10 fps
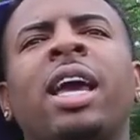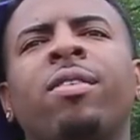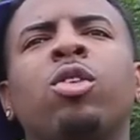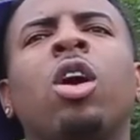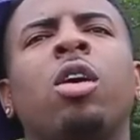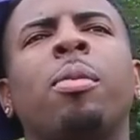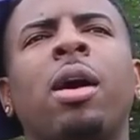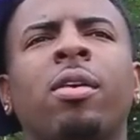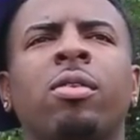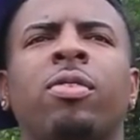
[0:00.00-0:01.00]
like if you go on
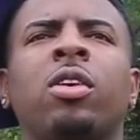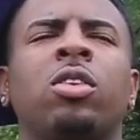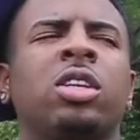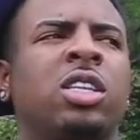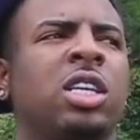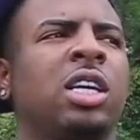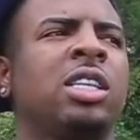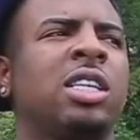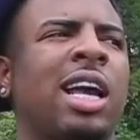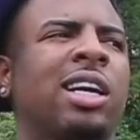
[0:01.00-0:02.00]
my phone and shit,
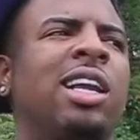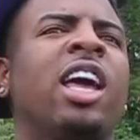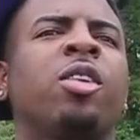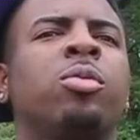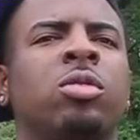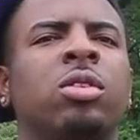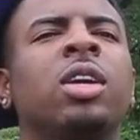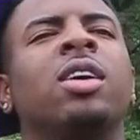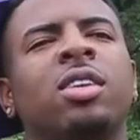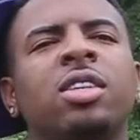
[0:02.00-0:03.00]
it's like a label.
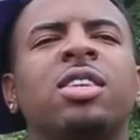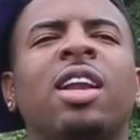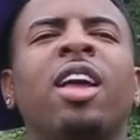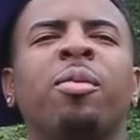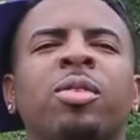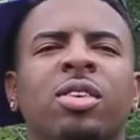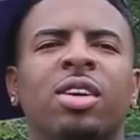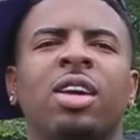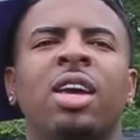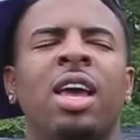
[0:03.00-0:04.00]
Yeah, it's a label.
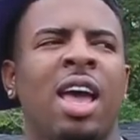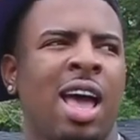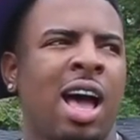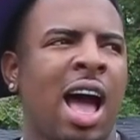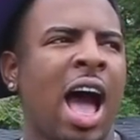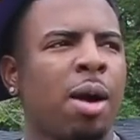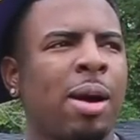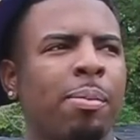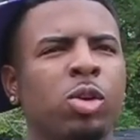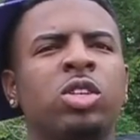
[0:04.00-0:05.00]
Yeah. All
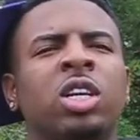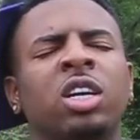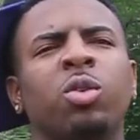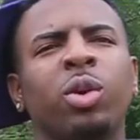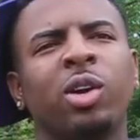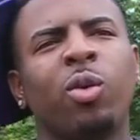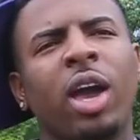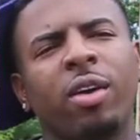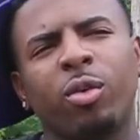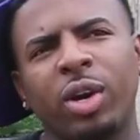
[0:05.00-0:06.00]
my music on the We the Wave